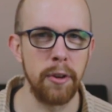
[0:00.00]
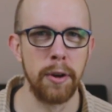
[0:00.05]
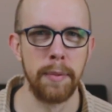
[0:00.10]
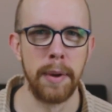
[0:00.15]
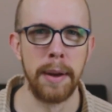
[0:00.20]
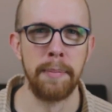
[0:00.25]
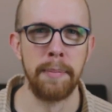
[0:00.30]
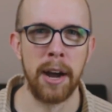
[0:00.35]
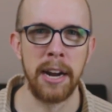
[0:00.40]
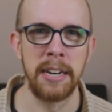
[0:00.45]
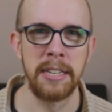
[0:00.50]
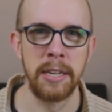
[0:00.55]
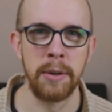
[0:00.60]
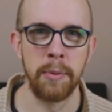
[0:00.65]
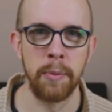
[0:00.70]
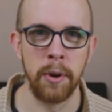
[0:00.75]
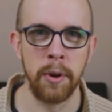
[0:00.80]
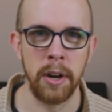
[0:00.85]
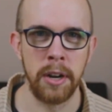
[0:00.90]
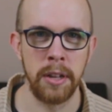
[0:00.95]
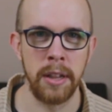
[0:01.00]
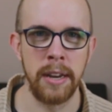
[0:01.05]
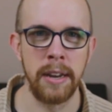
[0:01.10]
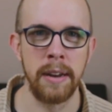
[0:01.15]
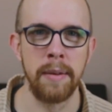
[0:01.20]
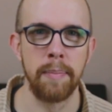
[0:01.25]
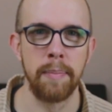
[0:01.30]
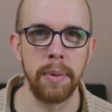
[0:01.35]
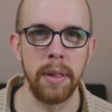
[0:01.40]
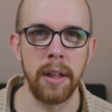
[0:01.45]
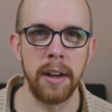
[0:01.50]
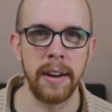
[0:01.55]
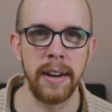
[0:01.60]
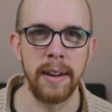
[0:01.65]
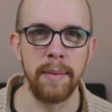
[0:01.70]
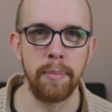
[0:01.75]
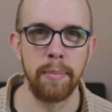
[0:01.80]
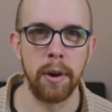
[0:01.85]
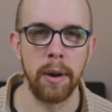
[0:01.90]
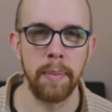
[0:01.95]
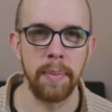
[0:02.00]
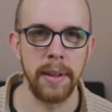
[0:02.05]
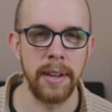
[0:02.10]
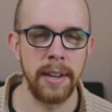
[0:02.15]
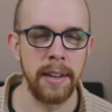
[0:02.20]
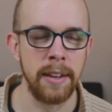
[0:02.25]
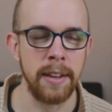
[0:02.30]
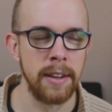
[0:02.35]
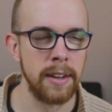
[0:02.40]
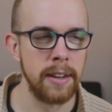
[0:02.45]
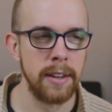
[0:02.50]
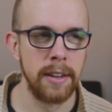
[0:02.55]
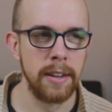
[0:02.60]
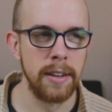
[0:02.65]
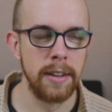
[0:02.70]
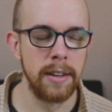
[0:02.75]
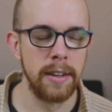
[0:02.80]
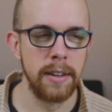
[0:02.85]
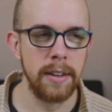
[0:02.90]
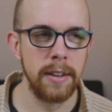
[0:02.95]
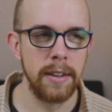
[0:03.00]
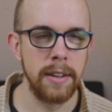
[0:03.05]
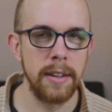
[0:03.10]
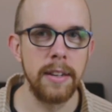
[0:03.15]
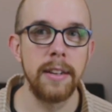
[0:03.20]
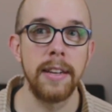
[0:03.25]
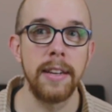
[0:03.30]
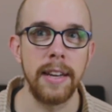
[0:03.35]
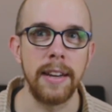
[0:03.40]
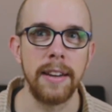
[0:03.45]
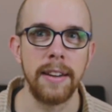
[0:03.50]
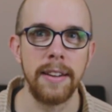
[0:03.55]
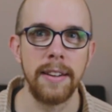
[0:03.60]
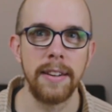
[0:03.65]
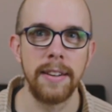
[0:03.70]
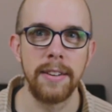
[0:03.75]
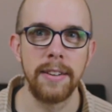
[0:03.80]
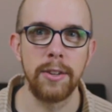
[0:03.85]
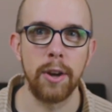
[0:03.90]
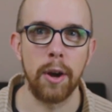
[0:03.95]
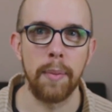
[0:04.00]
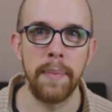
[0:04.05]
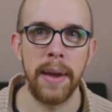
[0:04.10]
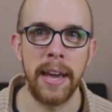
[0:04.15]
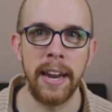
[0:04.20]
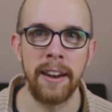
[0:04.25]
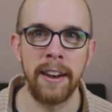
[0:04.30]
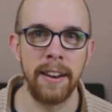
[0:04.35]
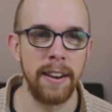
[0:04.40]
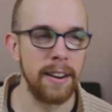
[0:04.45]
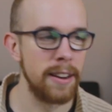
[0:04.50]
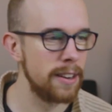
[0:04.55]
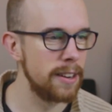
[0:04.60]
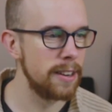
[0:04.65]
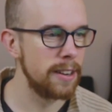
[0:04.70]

Oh, my mic didn't work because I didn't plug it in properly. Yeah, top men.